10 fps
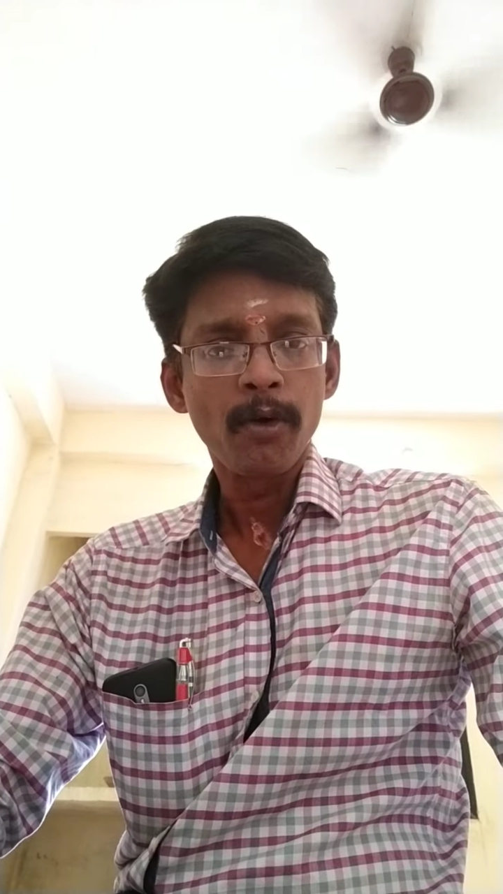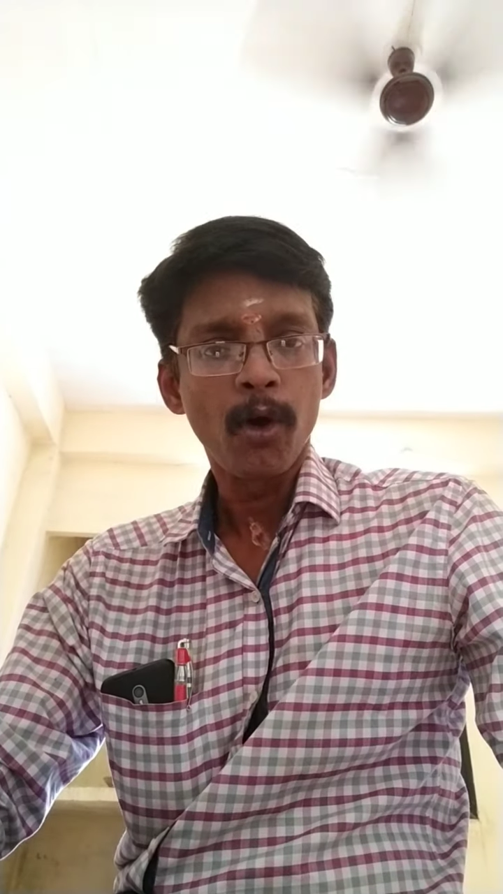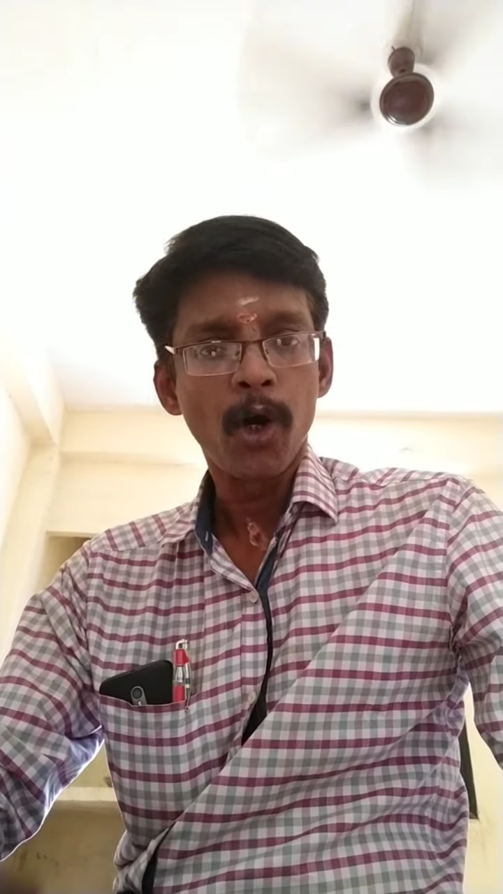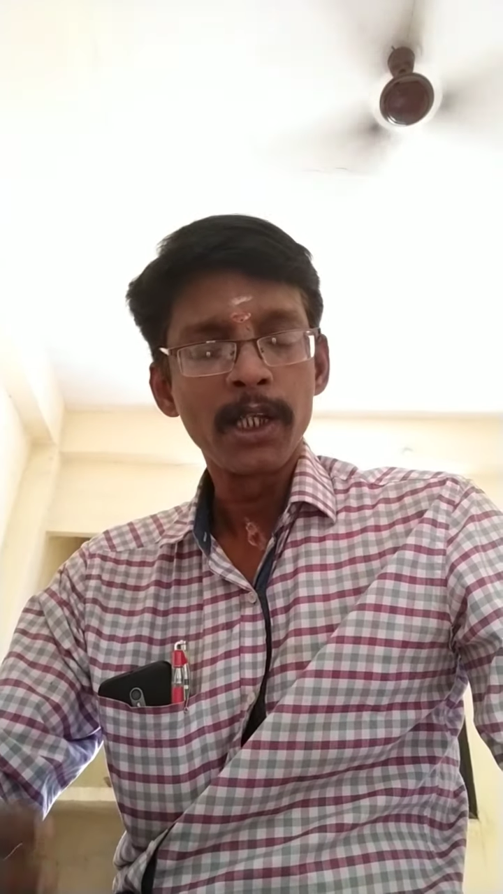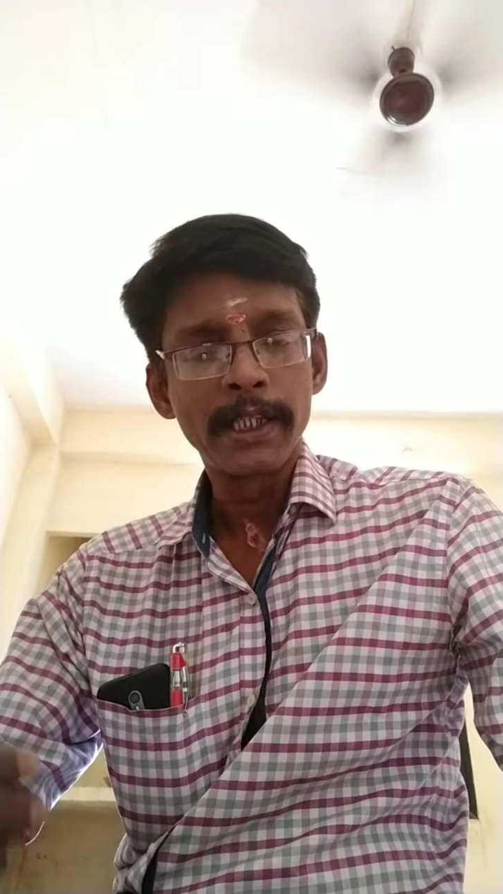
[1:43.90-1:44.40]

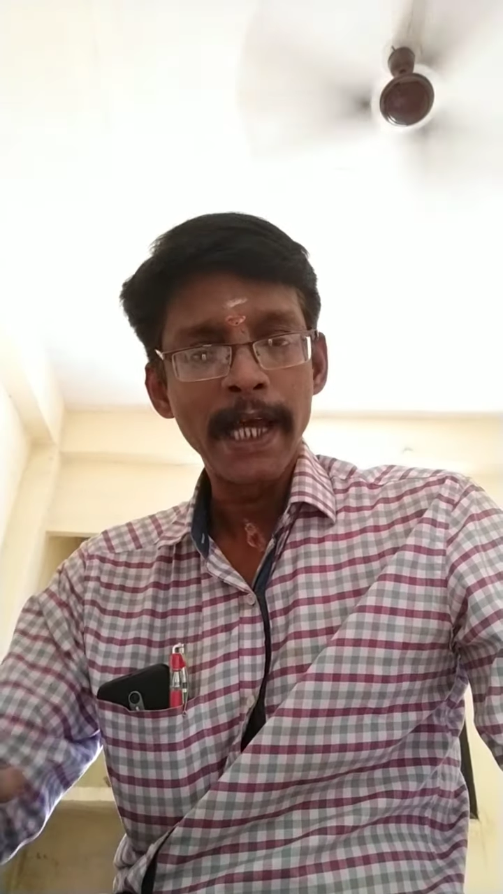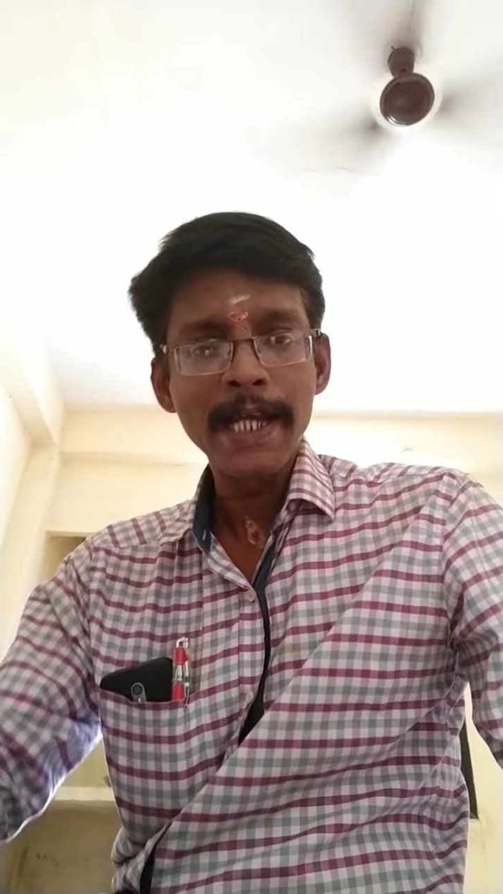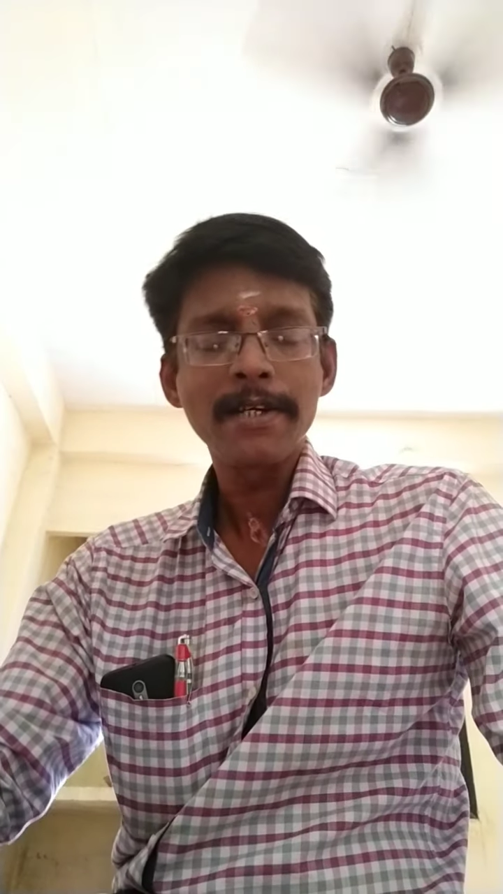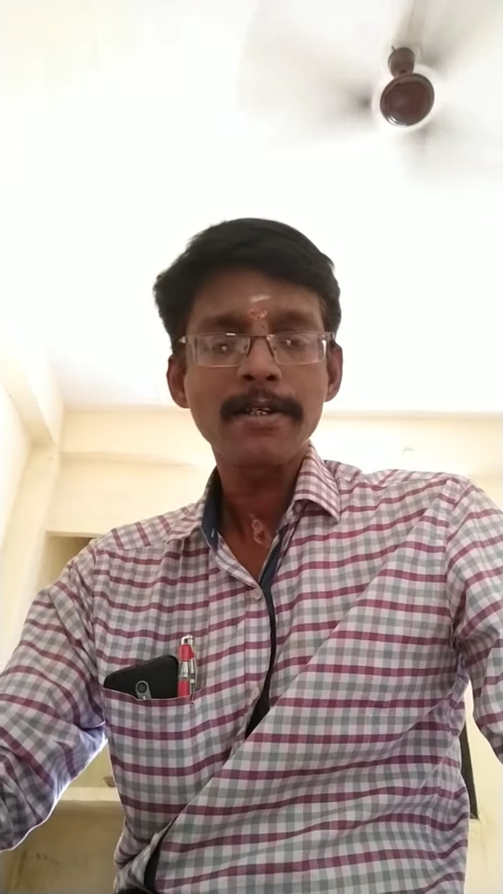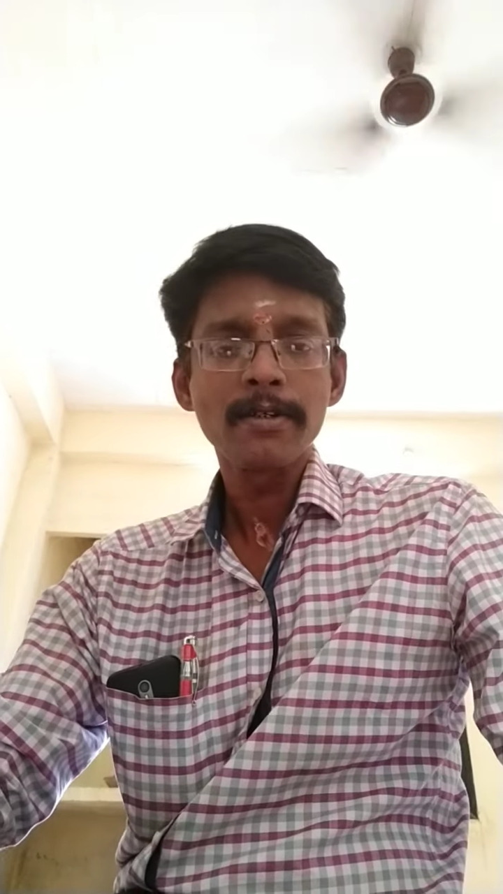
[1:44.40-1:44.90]
On
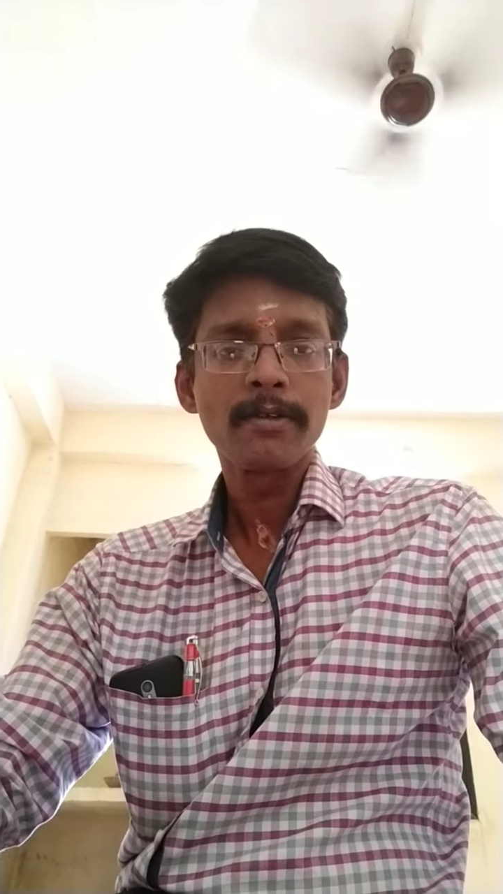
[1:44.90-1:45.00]
that